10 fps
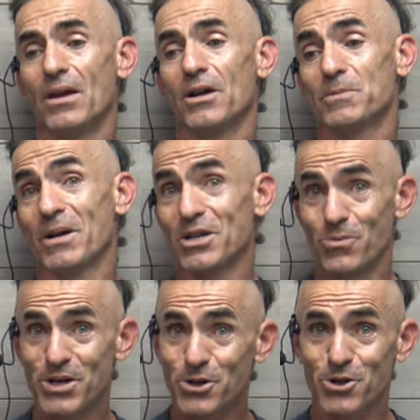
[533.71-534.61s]
especially
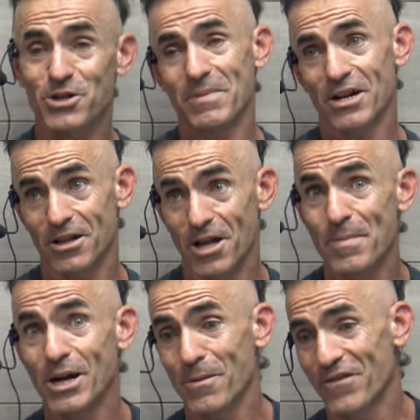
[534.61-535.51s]
researchers and other
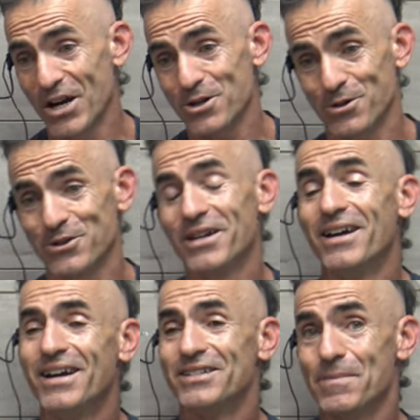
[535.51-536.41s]
medical professionals,
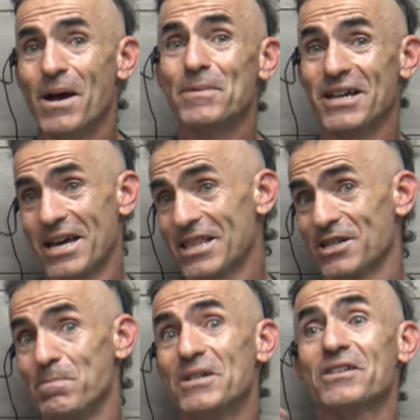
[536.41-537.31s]
sometimes get hit
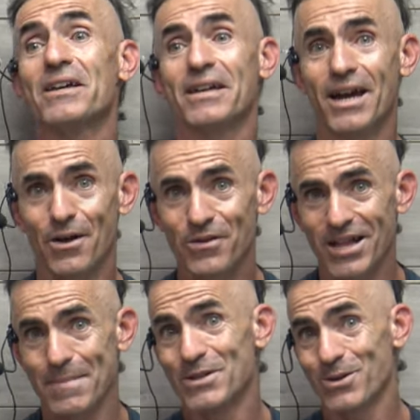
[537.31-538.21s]
this misleading health
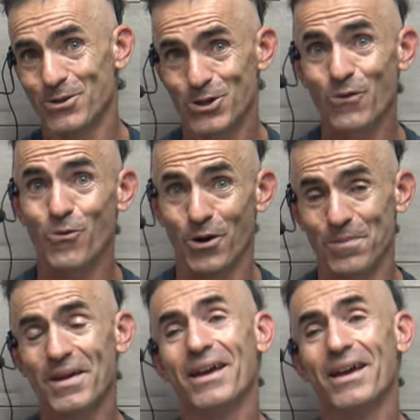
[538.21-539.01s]
claim and so on and so forth.